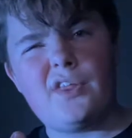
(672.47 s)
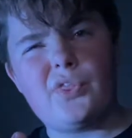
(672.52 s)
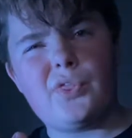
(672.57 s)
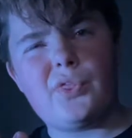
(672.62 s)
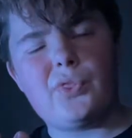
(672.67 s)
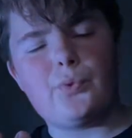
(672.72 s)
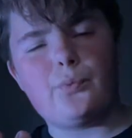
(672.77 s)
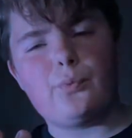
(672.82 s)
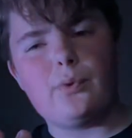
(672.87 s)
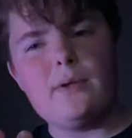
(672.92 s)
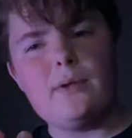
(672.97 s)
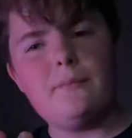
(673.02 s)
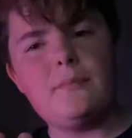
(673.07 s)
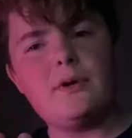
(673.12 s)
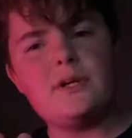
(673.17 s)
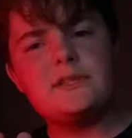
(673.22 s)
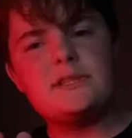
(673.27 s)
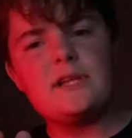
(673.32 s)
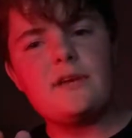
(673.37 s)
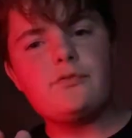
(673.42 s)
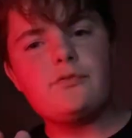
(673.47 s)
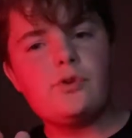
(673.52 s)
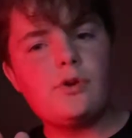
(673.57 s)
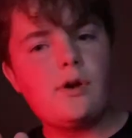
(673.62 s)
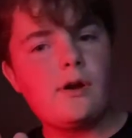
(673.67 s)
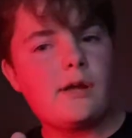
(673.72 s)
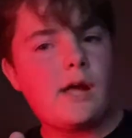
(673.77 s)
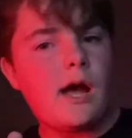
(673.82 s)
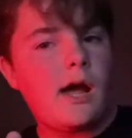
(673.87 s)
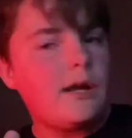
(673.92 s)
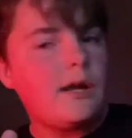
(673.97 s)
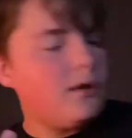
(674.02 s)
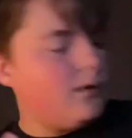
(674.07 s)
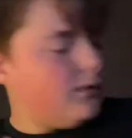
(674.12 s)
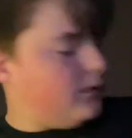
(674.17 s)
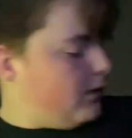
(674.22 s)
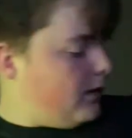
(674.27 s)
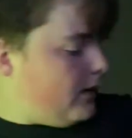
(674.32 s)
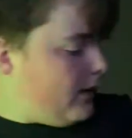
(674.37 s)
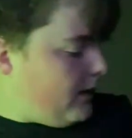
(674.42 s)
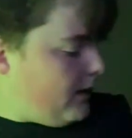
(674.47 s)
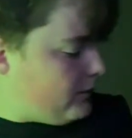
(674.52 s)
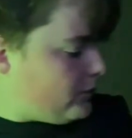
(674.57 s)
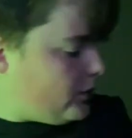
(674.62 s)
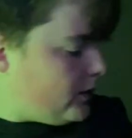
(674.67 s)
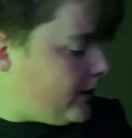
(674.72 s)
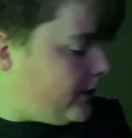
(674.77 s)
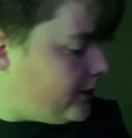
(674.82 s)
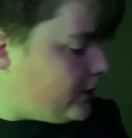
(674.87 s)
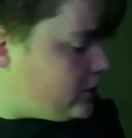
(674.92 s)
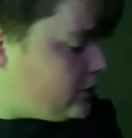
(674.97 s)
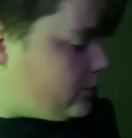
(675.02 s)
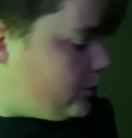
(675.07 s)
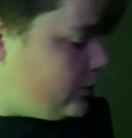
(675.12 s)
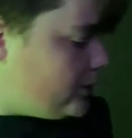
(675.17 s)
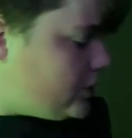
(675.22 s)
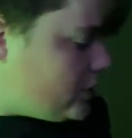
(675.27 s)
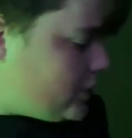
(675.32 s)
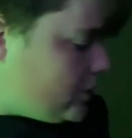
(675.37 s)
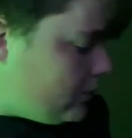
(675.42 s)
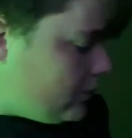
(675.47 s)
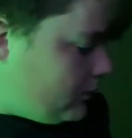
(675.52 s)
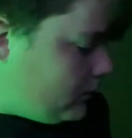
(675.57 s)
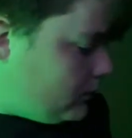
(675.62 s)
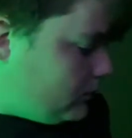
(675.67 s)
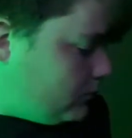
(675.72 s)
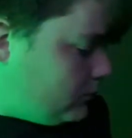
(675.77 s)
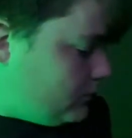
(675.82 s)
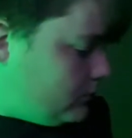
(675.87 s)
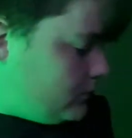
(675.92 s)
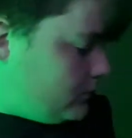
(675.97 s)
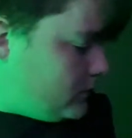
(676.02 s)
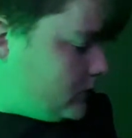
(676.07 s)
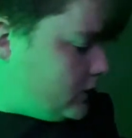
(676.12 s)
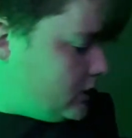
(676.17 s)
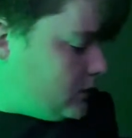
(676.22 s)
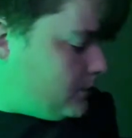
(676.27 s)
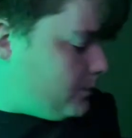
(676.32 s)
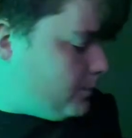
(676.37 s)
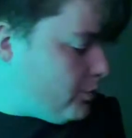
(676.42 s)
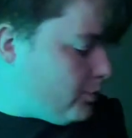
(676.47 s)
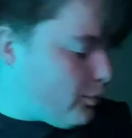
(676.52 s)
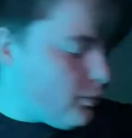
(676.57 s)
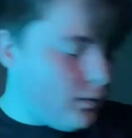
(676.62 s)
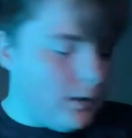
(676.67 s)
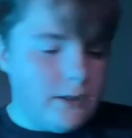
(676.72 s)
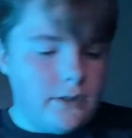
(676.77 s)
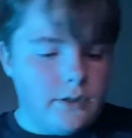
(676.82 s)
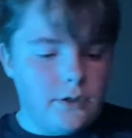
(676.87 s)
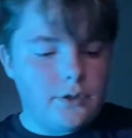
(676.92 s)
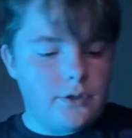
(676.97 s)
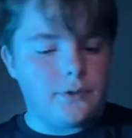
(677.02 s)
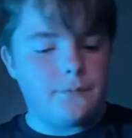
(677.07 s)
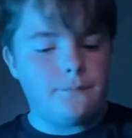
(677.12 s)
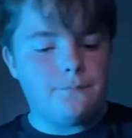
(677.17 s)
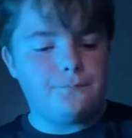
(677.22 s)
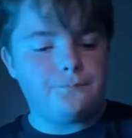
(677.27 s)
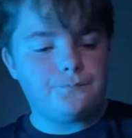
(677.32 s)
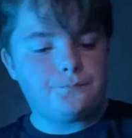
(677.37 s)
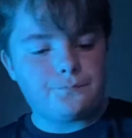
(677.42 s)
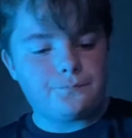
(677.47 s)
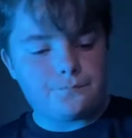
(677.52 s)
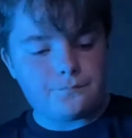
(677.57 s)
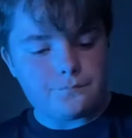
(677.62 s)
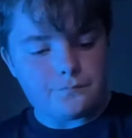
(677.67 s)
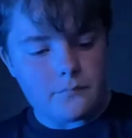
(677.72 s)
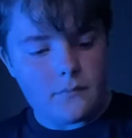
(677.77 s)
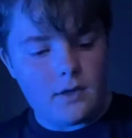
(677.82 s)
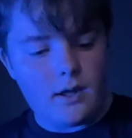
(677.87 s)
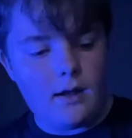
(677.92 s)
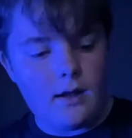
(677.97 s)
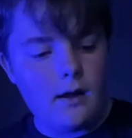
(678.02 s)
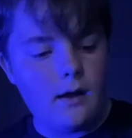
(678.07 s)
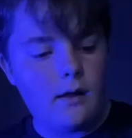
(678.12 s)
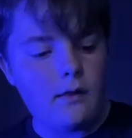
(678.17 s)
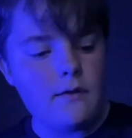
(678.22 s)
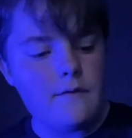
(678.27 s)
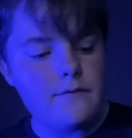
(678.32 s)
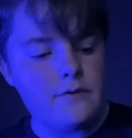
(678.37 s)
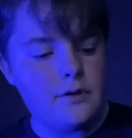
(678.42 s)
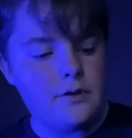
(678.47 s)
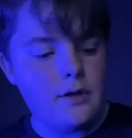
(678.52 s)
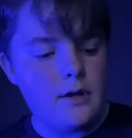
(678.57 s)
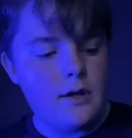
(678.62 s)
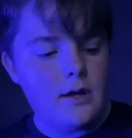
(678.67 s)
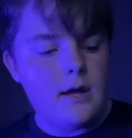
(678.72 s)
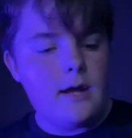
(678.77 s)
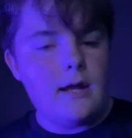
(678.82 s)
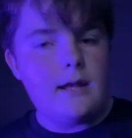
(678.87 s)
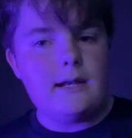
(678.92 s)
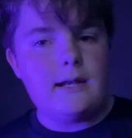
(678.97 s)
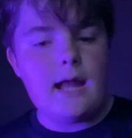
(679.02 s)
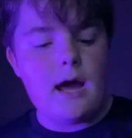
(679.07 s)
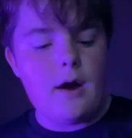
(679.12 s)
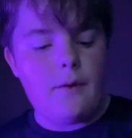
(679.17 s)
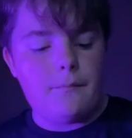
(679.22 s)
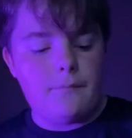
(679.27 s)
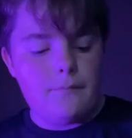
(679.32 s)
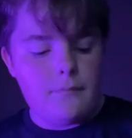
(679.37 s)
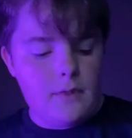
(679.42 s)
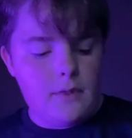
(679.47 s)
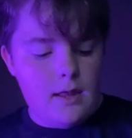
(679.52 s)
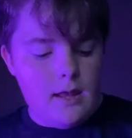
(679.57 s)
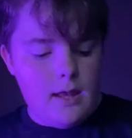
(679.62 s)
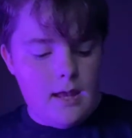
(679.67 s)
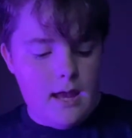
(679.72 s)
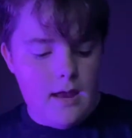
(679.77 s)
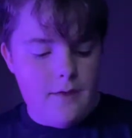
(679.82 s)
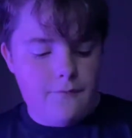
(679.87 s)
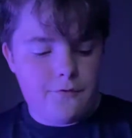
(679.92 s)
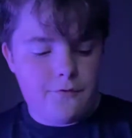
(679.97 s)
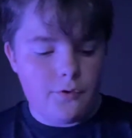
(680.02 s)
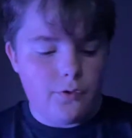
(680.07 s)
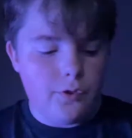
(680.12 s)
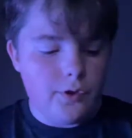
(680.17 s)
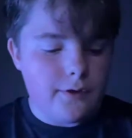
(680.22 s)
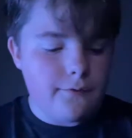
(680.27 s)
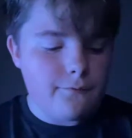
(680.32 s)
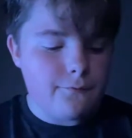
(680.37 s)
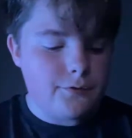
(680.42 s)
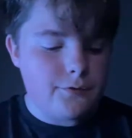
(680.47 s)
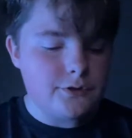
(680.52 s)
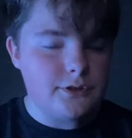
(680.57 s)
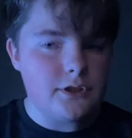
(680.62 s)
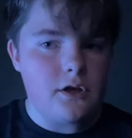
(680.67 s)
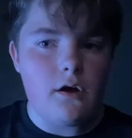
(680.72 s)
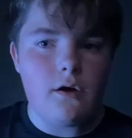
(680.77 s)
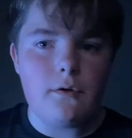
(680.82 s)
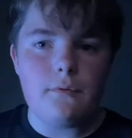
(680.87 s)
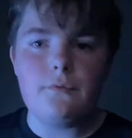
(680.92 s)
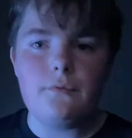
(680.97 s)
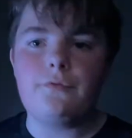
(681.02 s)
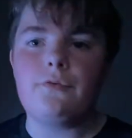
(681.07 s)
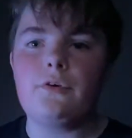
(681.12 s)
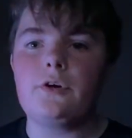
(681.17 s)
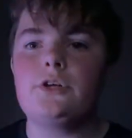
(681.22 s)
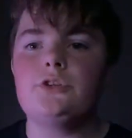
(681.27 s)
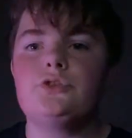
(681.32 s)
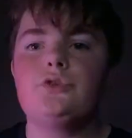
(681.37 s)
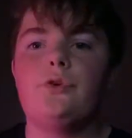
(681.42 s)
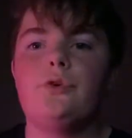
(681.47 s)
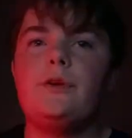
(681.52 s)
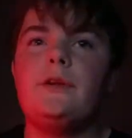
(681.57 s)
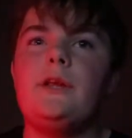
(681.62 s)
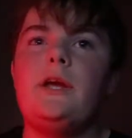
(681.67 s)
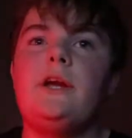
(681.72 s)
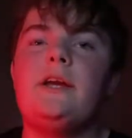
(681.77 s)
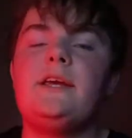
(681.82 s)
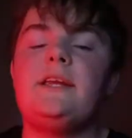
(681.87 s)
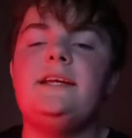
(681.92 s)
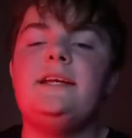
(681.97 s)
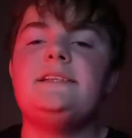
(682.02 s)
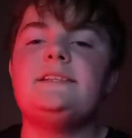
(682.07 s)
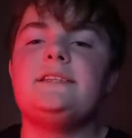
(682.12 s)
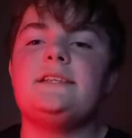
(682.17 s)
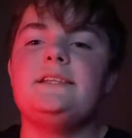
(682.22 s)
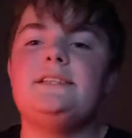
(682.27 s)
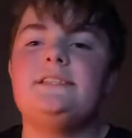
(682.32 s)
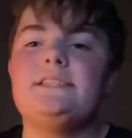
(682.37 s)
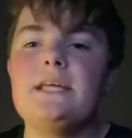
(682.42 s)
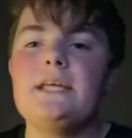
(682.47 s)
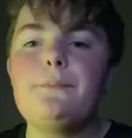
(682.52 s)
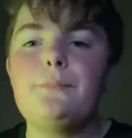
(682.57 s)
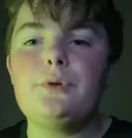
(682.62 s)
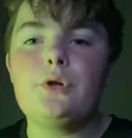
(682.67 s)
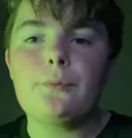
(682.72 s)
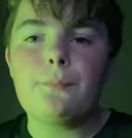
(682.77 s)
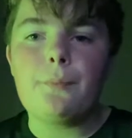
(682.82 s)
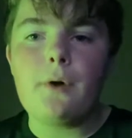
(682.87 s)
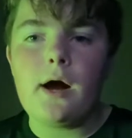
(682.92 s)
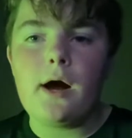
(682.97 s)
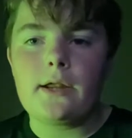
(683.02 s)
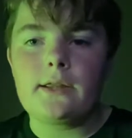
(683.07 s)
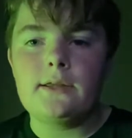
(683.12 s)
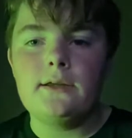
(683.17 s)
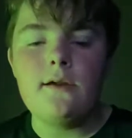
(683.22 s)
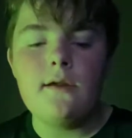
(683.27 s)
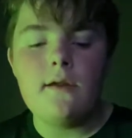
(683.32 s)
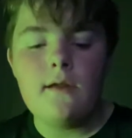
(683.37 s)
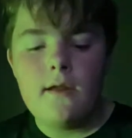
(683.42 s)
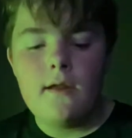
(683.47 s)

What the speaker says: 3 months after I got it, after I got the Switch. It's pretty good. I love it. Now, if you're looking for a controller that you could easily slip in your pocket